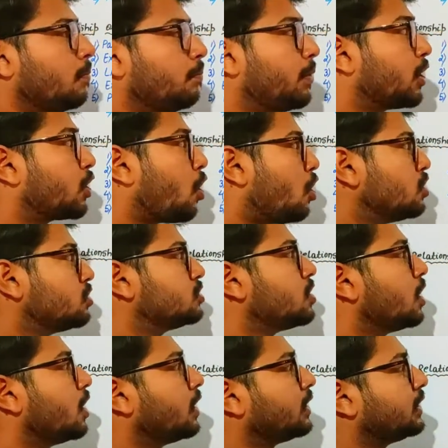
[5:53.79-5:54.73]

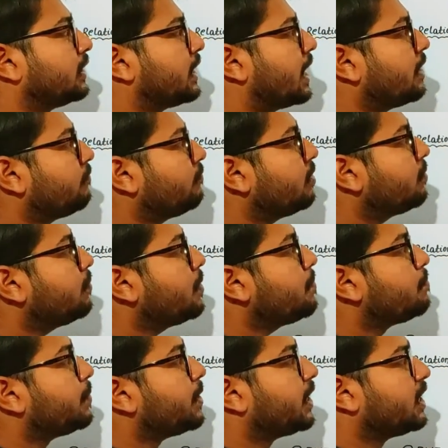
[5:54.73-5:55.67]
Because there will be
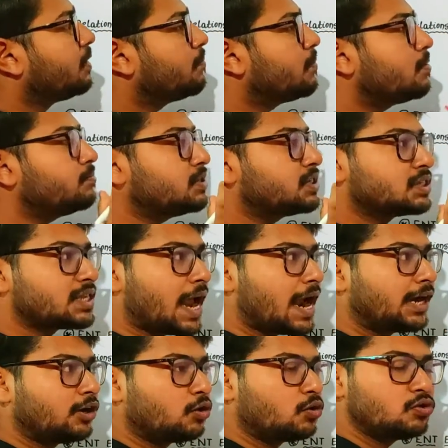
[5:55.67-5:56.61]
minimum
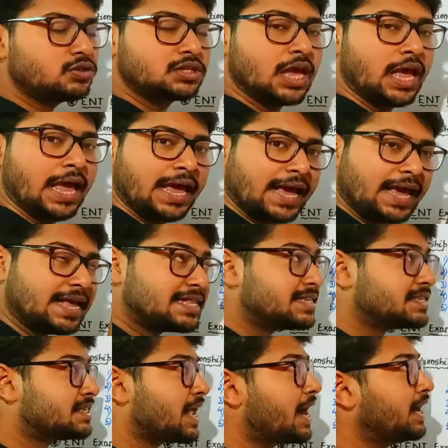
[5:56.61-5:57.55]
shadows
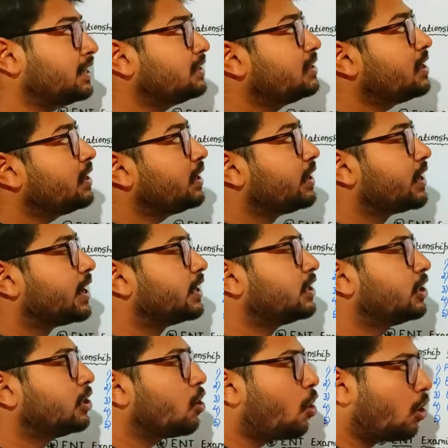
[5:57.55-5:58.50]
inside the
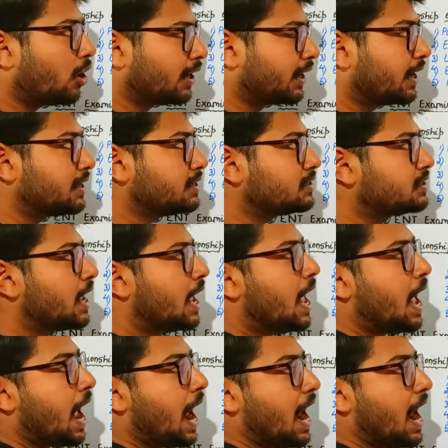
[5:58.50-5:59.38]
ENT organs